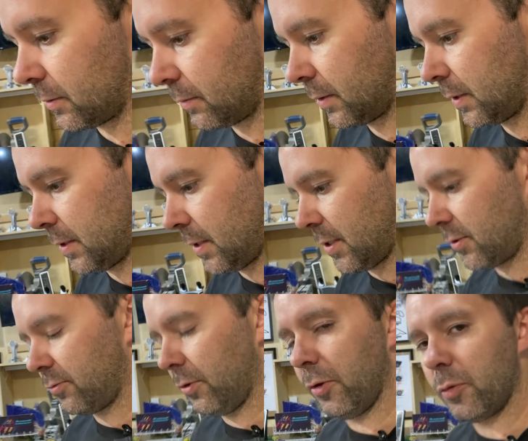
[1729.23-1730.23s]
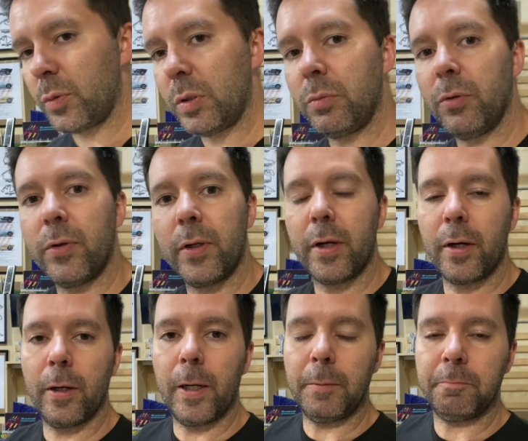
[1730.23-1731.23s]
it's full of people that
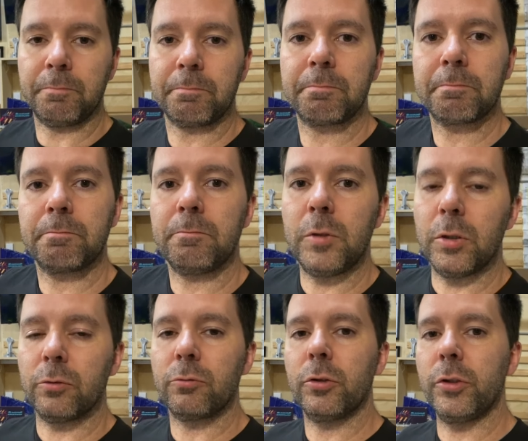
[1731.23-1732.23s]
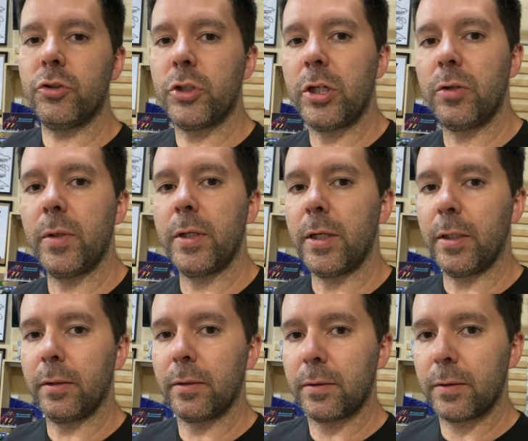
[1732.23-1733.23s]
are really genuine, and
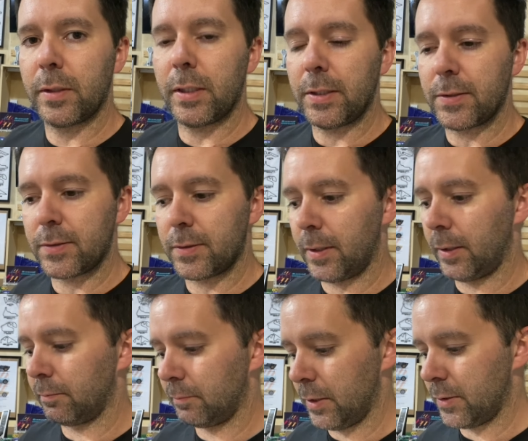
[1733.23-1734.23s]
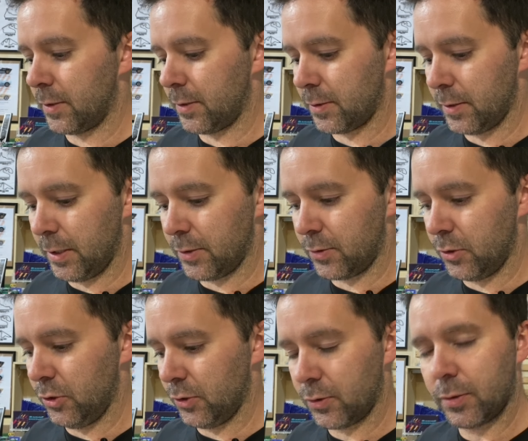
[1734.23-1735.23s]
it's nice to
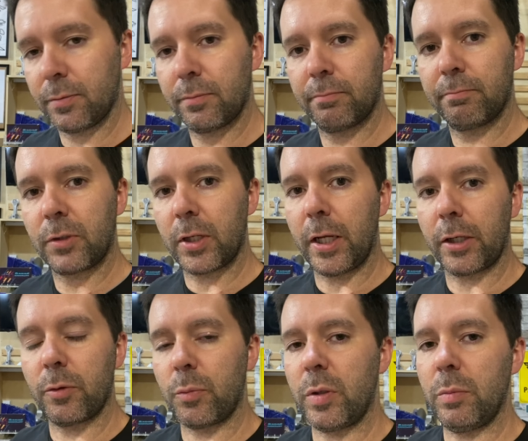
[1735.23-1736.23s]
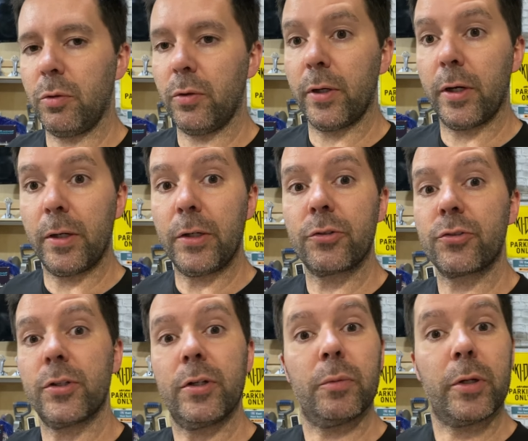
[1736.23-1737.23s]
just connect with people that are interested
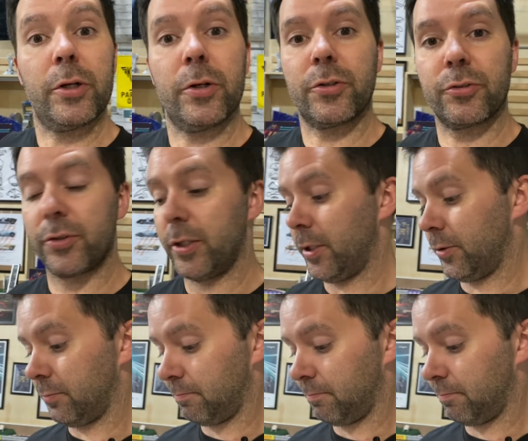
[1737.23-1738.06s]
in what you're interested in.